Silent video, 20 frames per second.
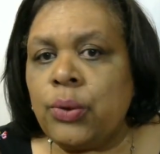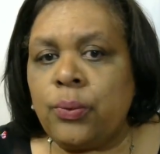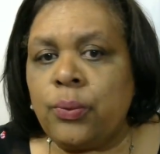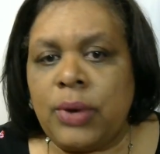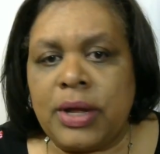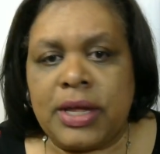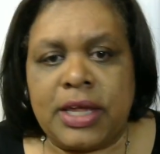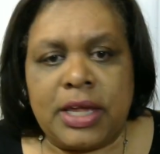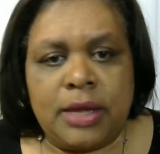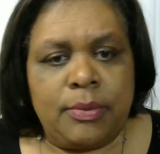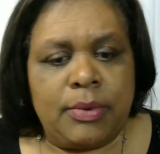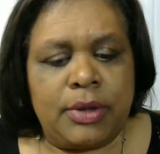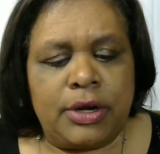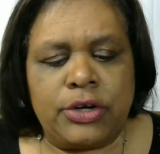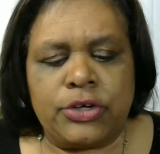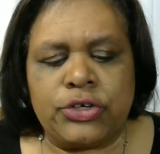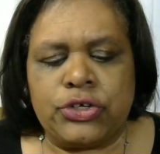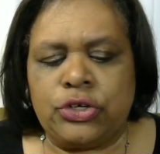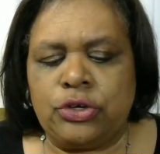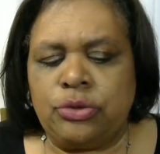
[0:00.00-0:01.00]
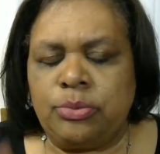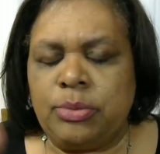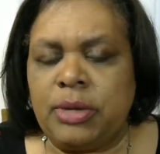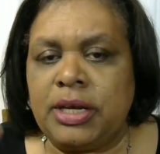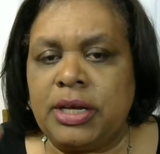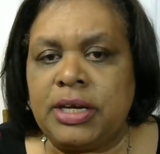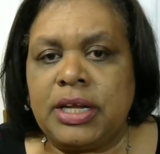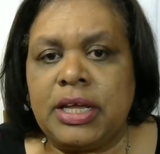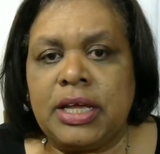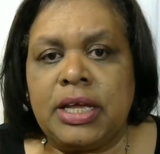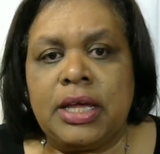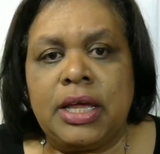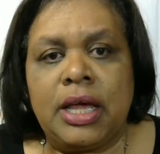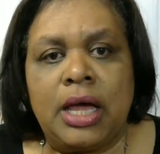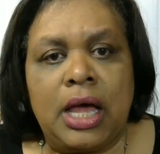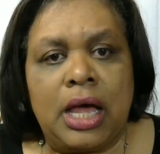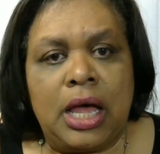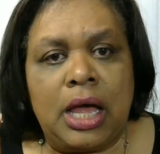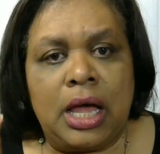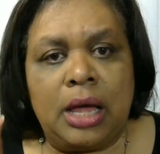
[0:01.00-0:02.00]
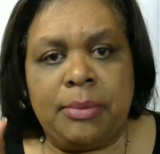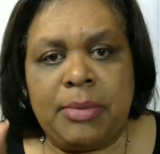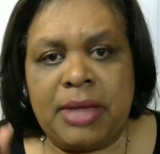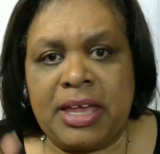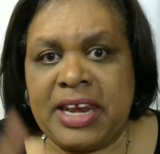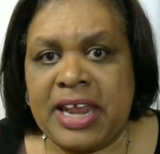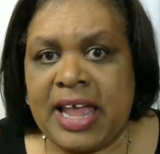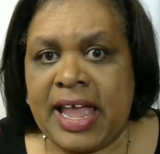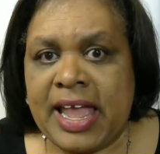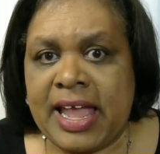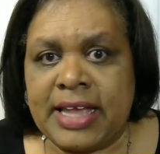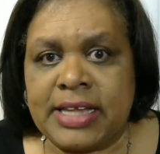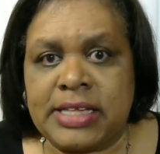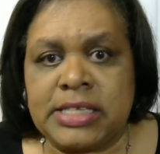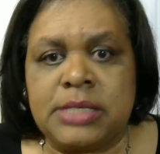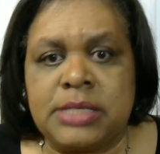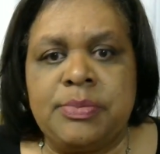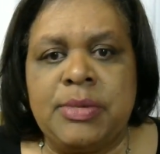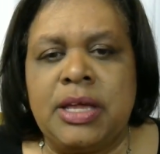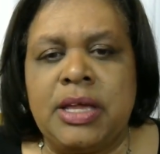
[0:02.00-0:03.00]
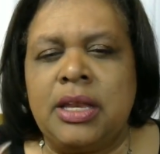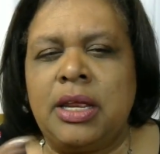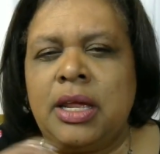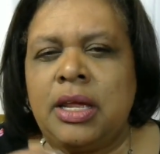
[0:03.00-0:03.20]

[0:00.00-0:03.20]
Reiki 1 attunement, um, enhancement,